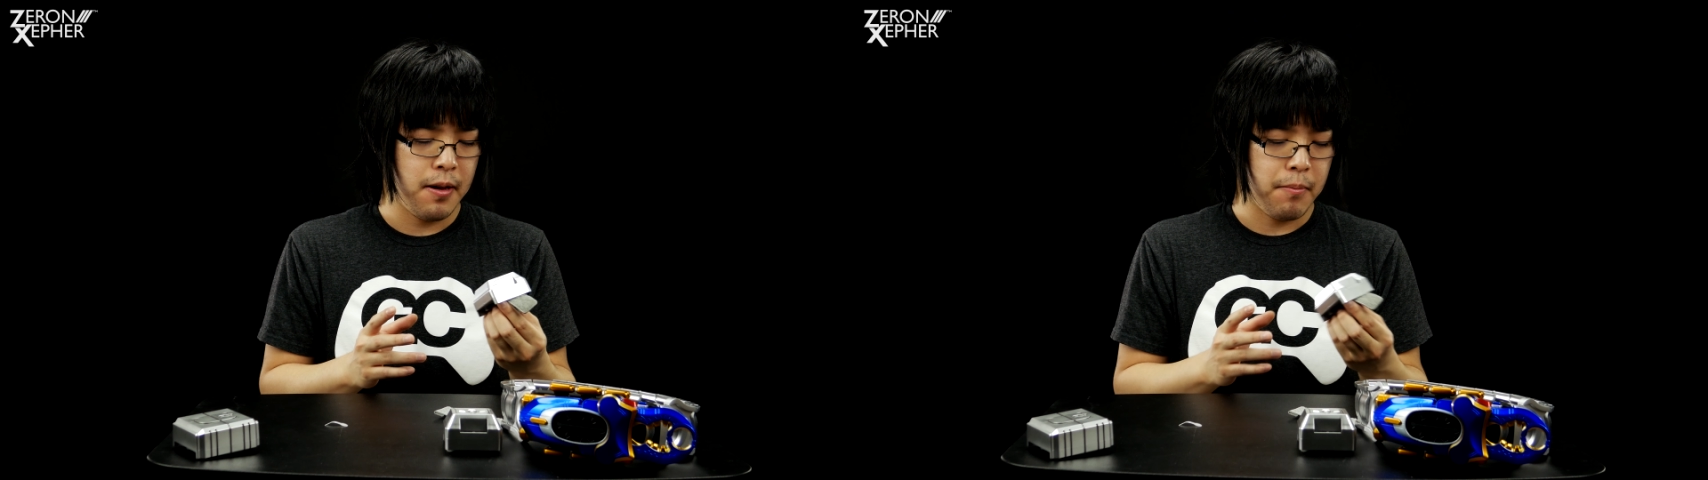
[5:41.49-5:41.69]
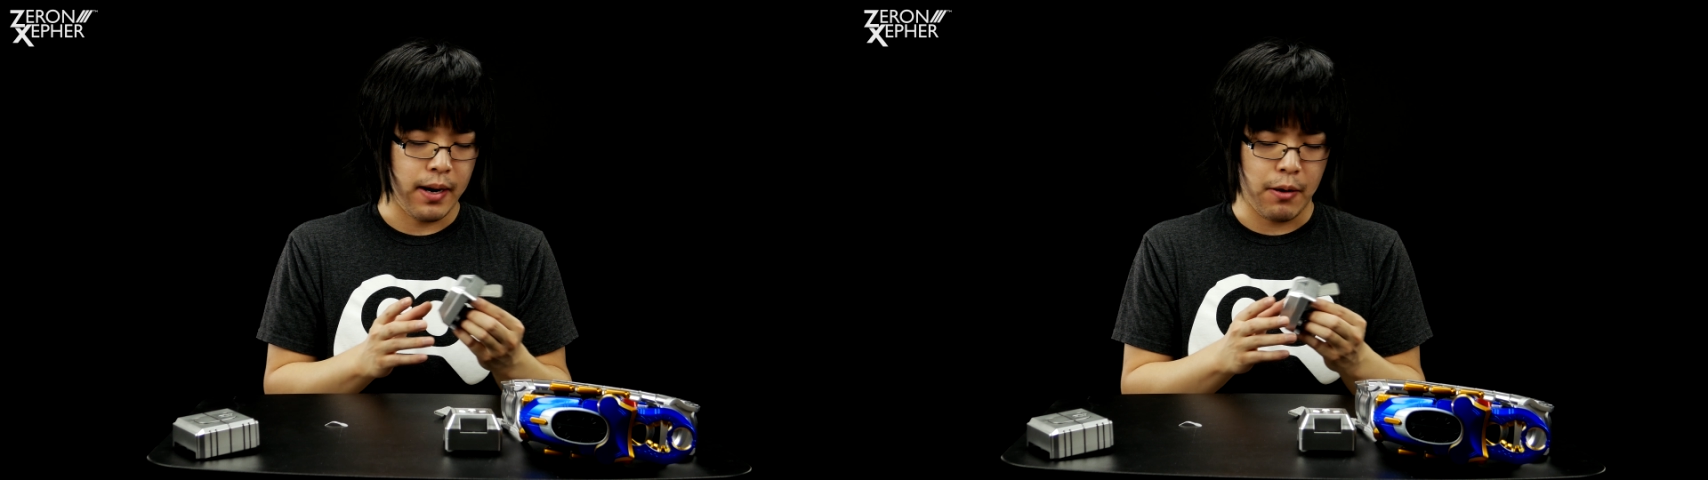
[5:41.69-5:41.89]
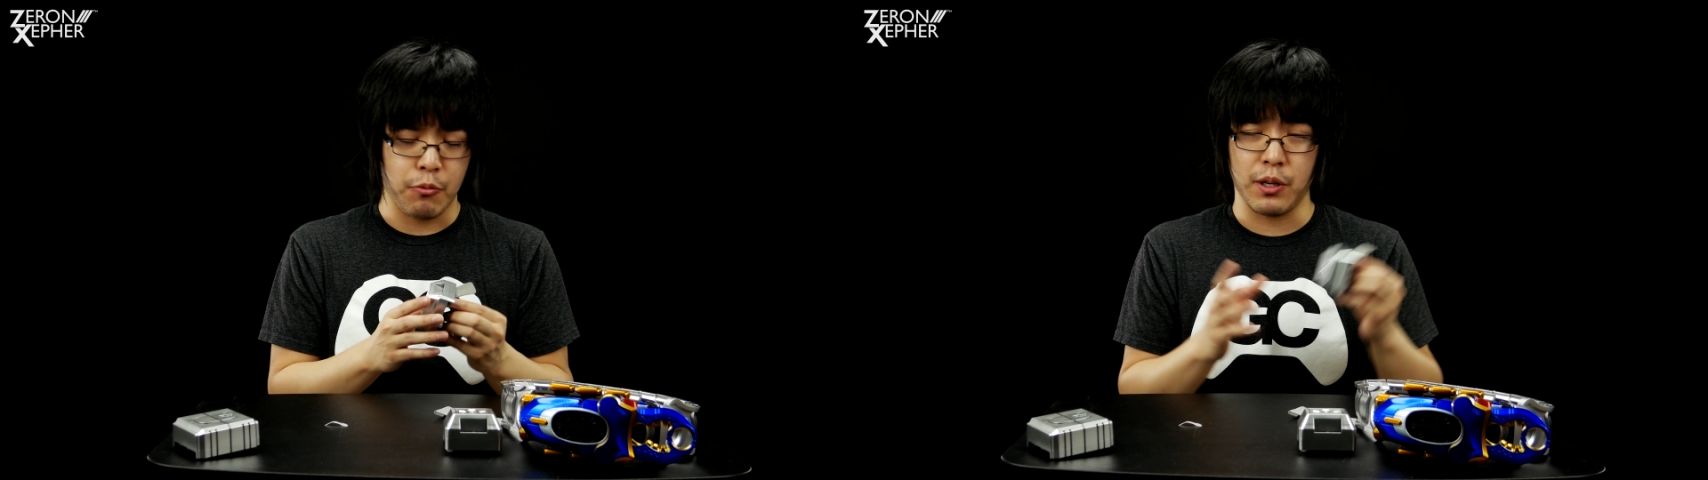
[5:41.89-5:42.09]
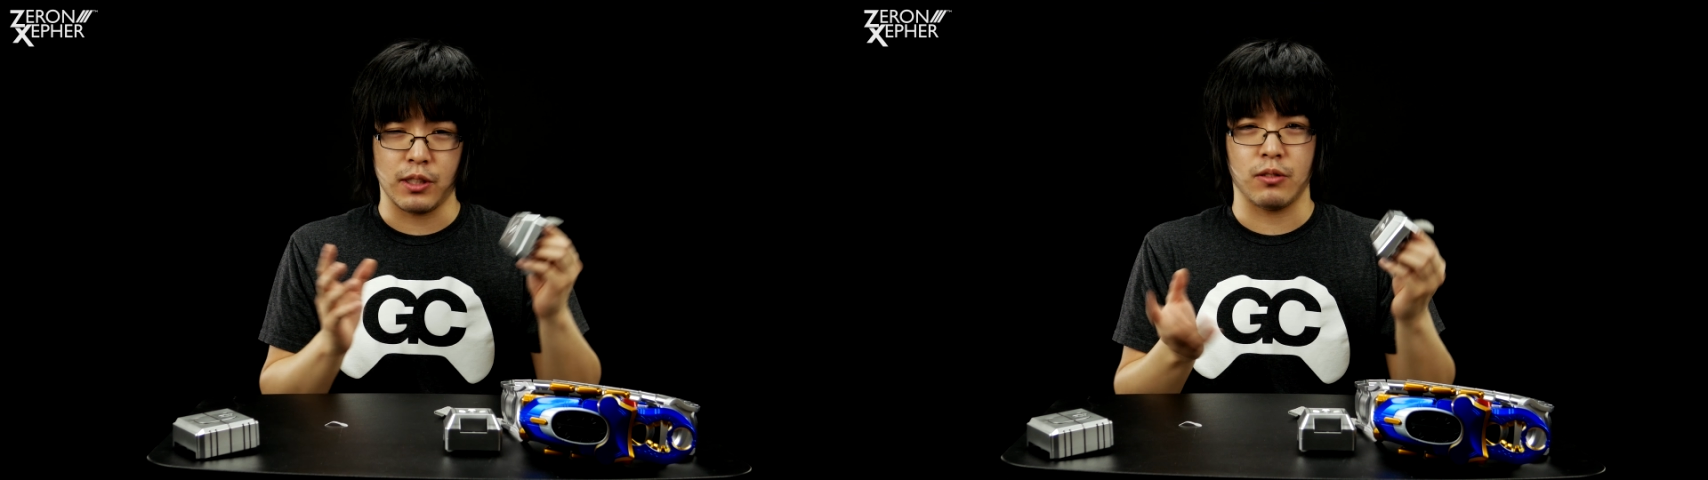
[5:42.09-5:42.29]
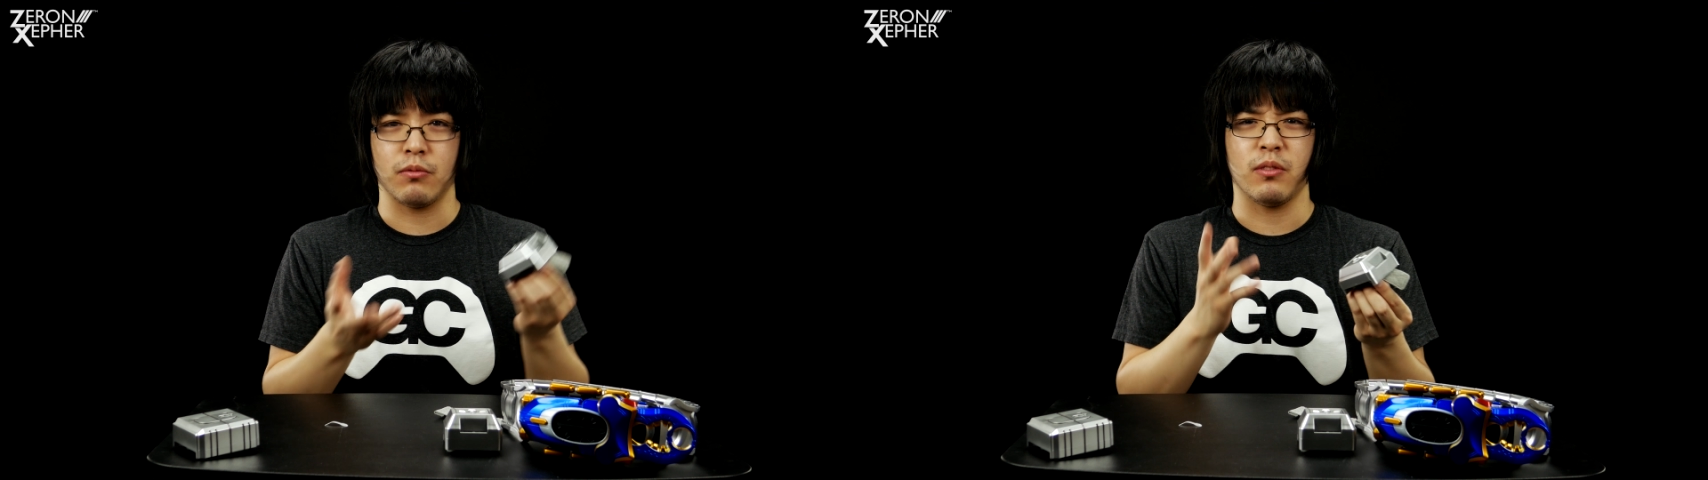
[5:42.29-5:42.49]
but I
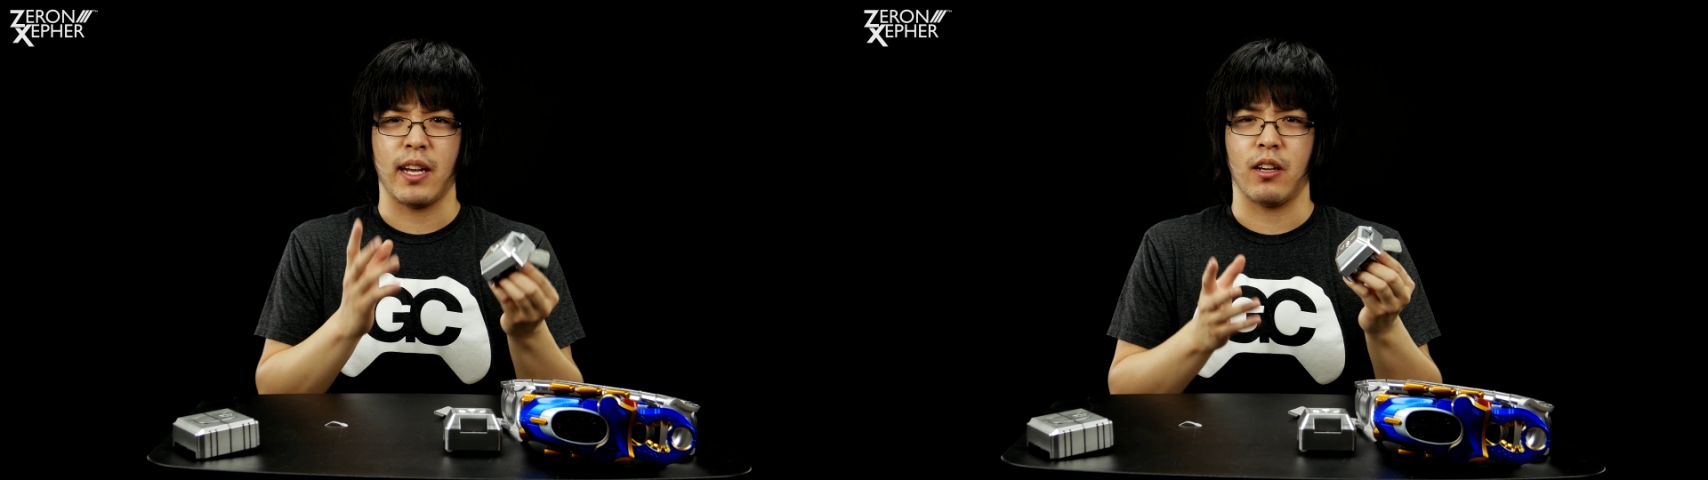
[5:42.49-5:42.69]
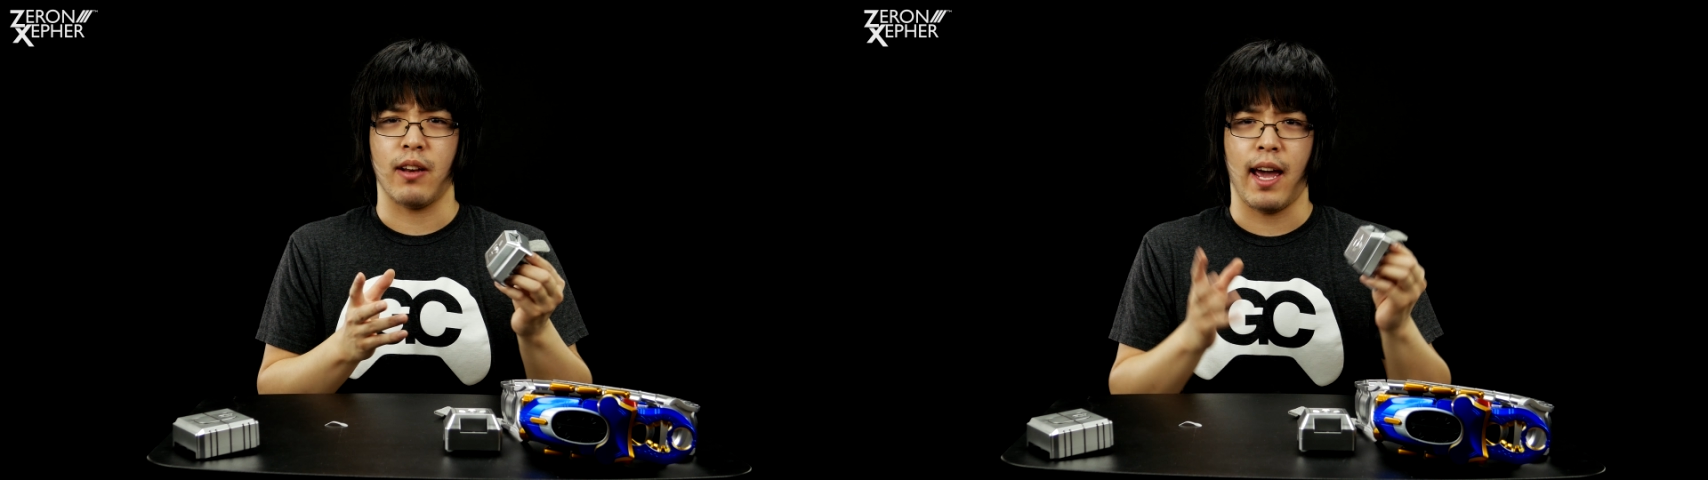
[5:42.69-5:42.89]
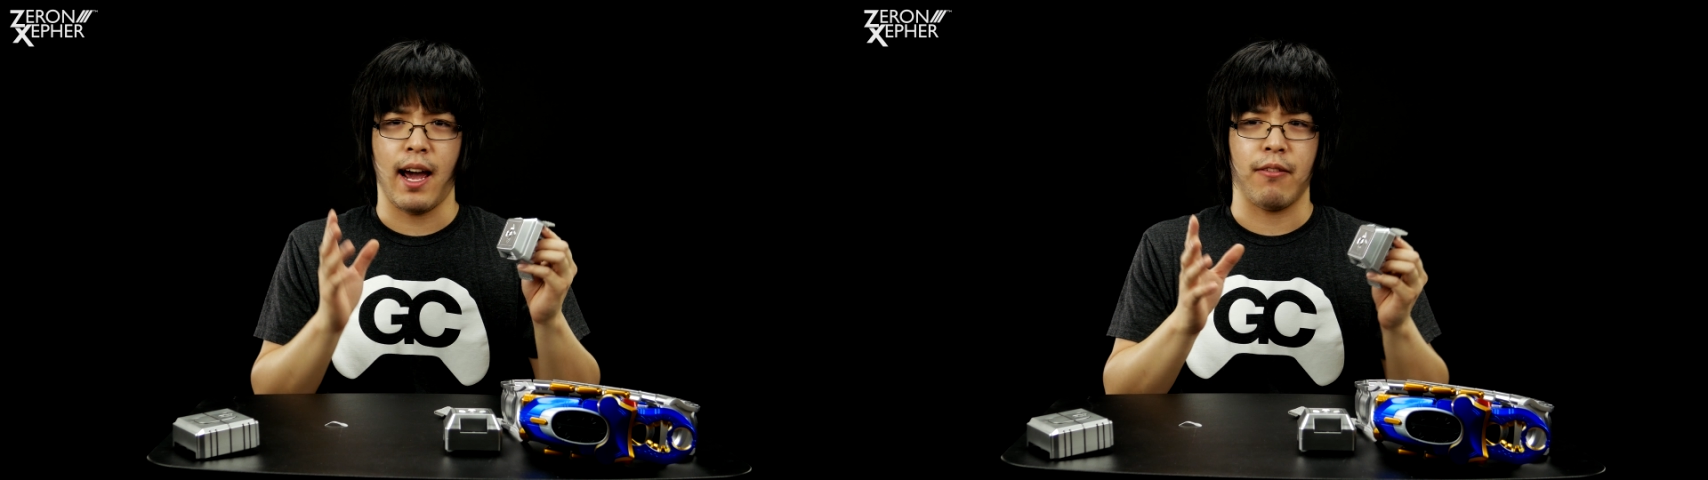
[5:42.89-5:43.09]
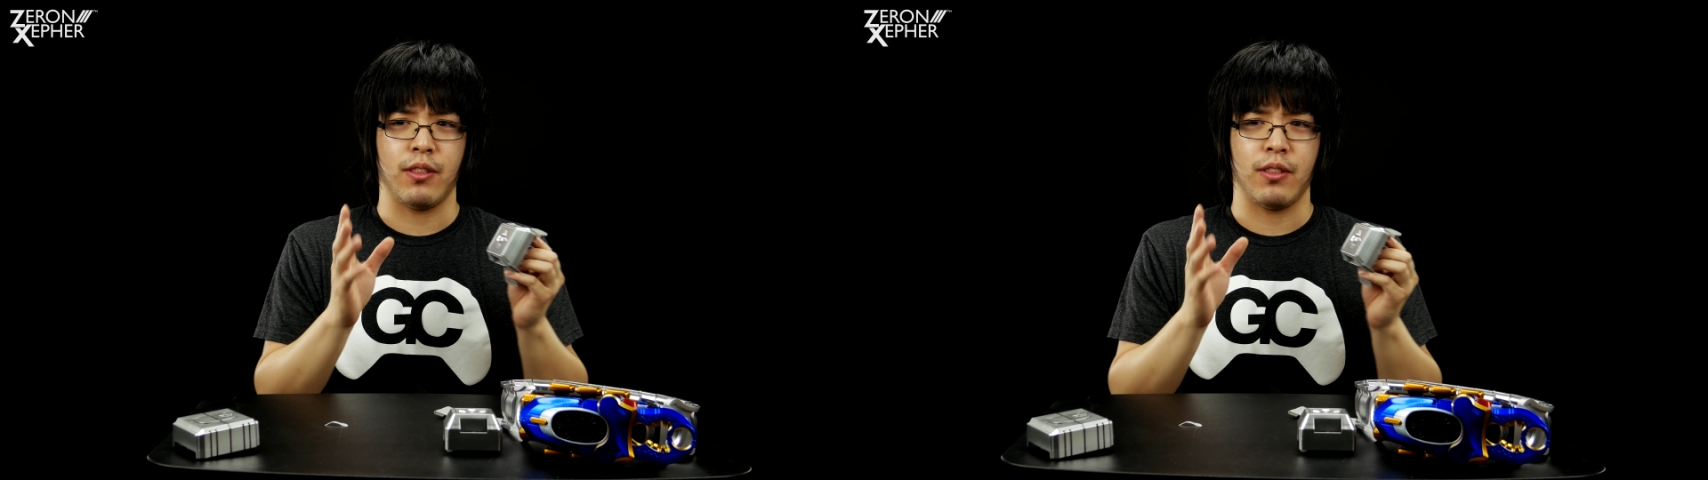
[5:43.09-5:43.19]
wish they could have